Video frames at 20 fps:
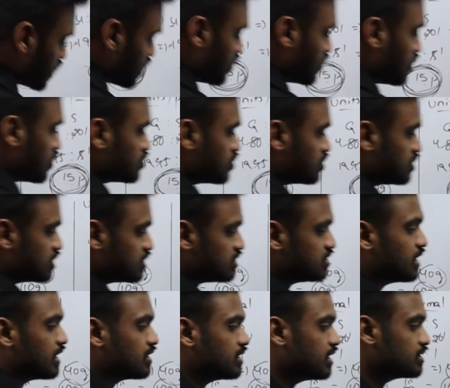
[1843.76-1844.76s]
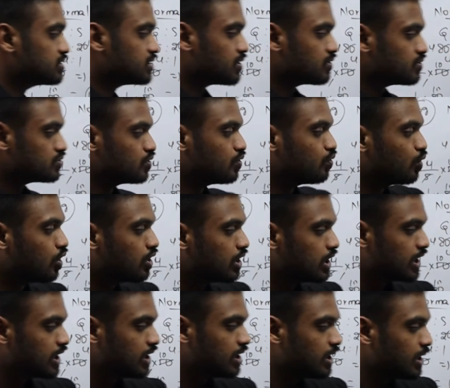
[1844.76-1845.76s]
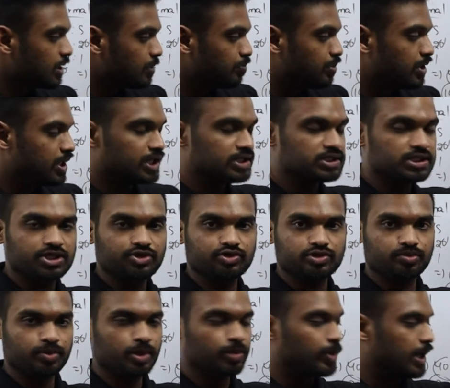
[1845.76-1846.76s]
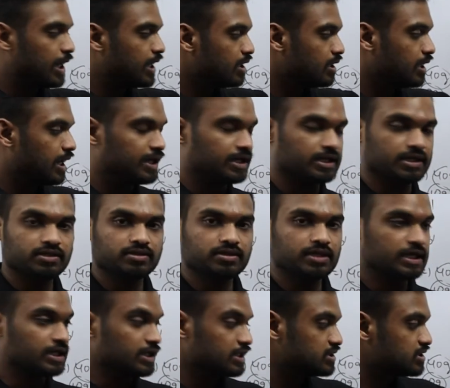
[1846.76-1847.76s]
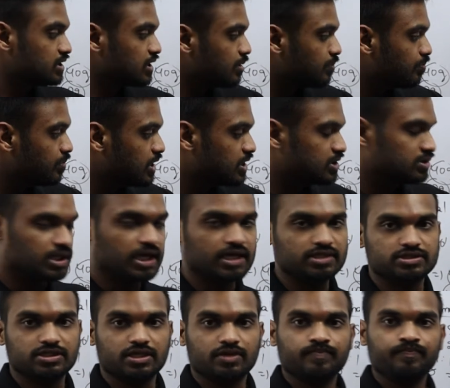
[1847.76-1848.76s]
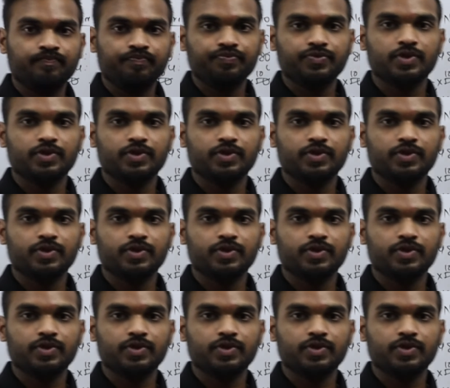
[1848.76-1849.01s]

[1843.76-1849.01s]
Okay, so this is not the answer. So only B is divisible by 19. That is, B is the answer.